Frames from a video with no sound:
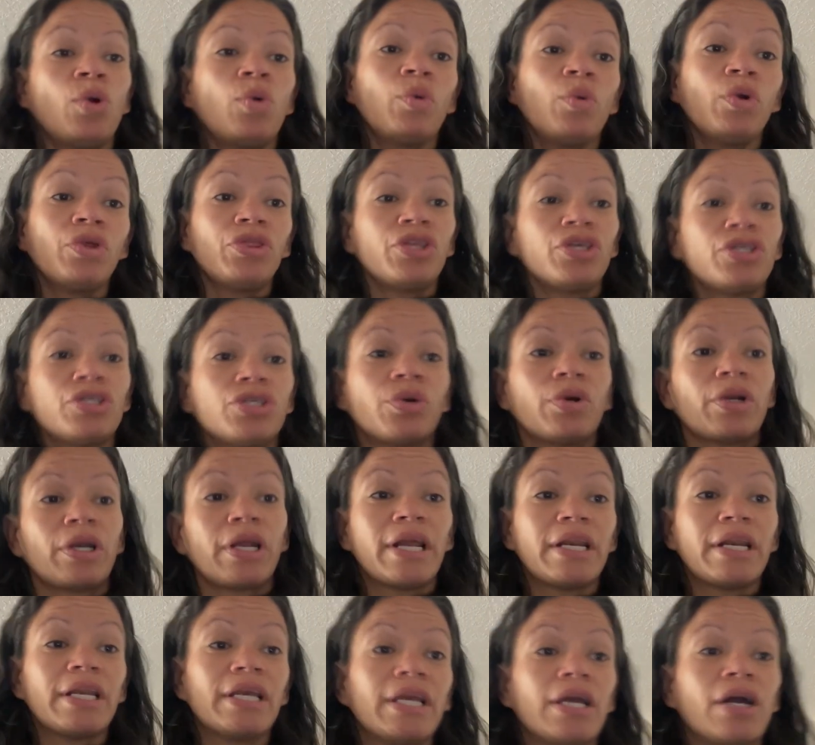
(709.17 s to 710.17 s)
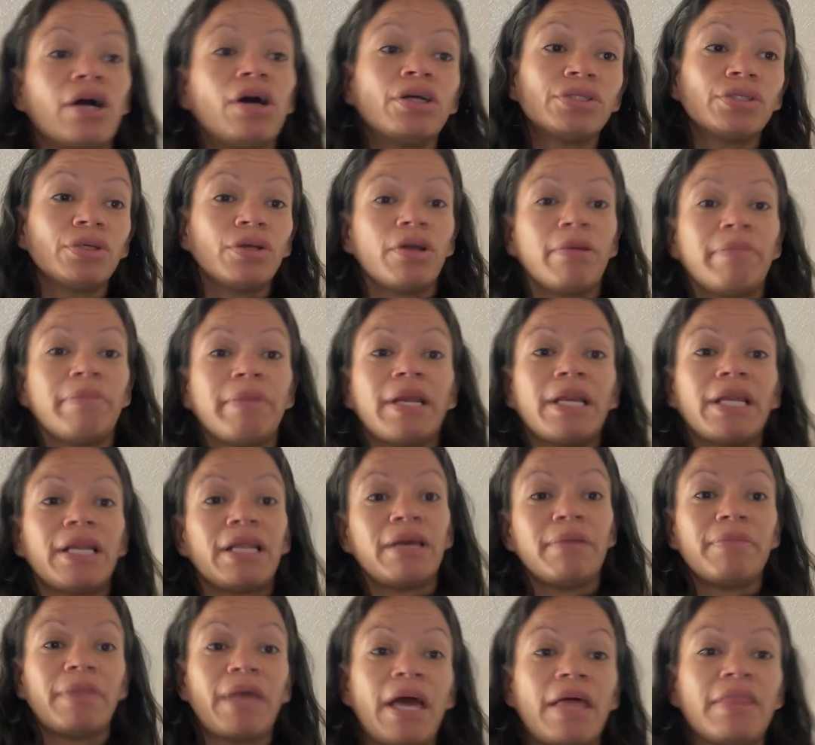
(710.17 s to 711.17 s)
with the sword, and he also commanded
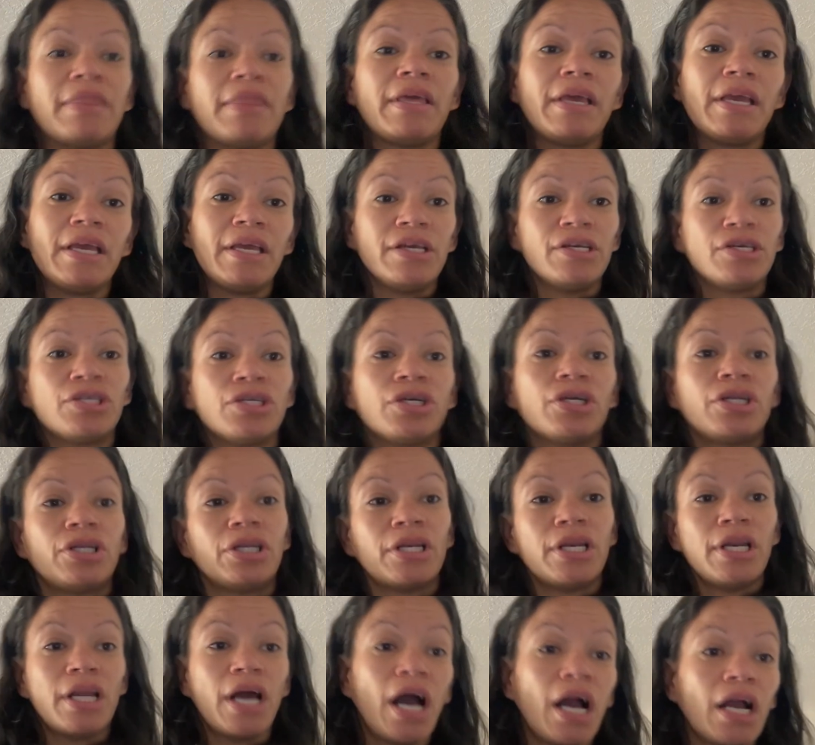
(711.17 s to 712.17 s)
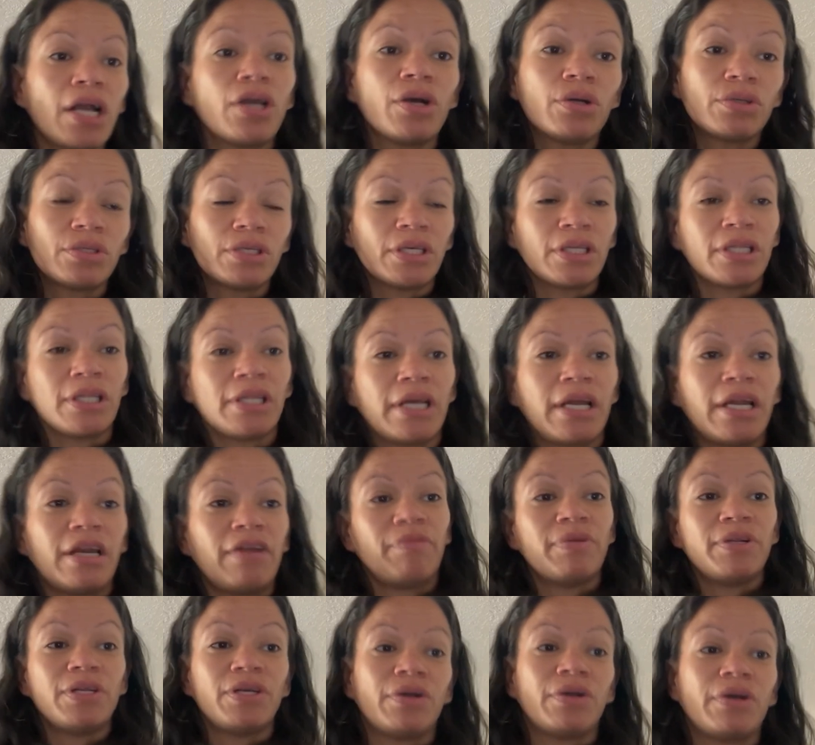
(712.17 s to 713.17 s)
him that he should not go to the land
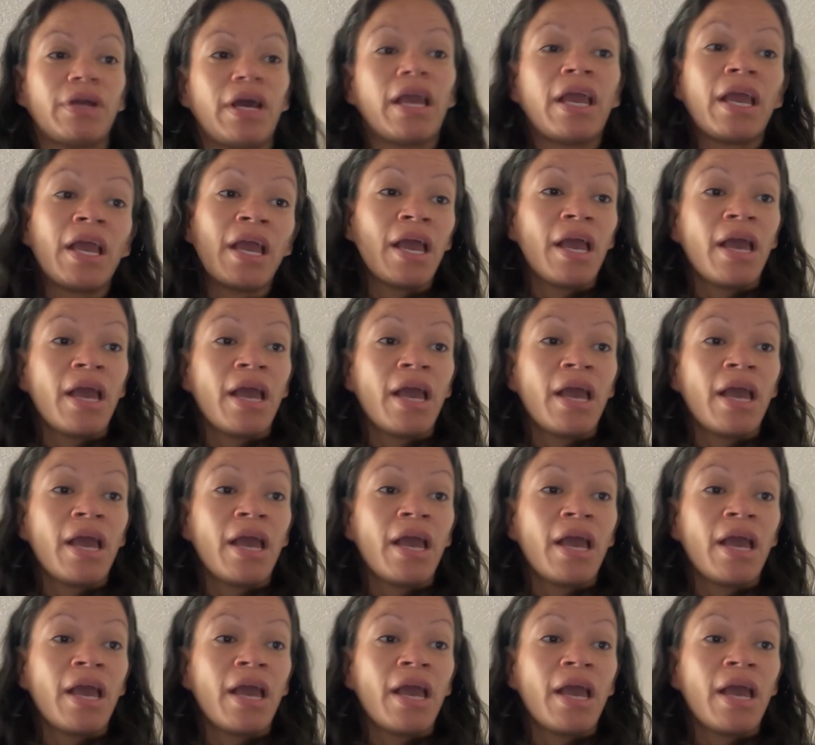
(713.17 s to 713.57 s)
of Madoni,